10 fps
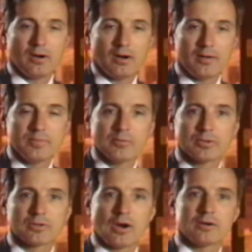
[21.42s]
I've been
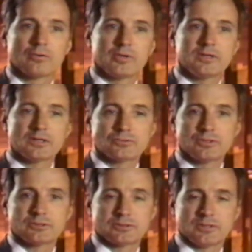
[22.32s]
with Cardinal
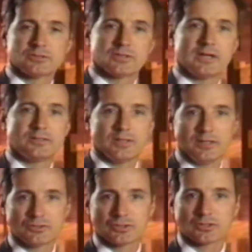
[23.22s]
Industries since
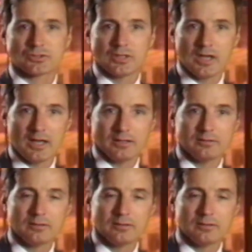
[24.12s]
1968.